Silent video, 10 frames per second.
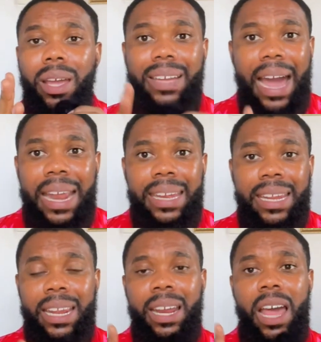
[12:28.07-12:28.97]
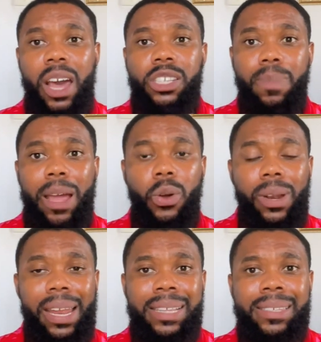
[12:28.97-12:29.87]
gardening and houseplant
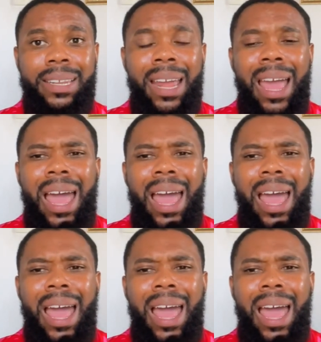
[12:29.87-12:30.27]
collecting,